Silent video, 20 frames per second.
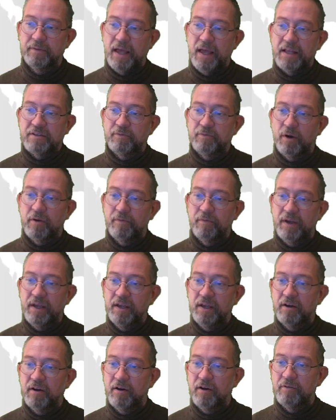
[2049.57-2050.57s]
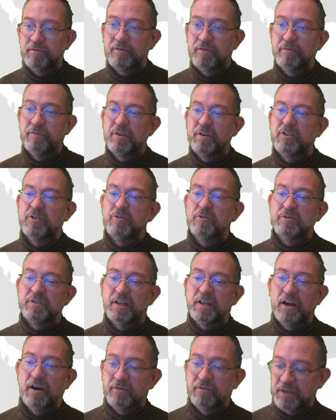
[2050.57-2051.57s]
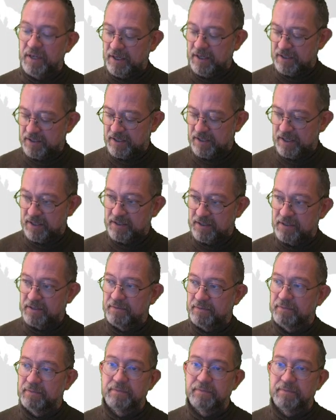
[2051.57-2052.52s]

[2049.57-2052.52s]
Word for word: That's one way of reducing our data sets.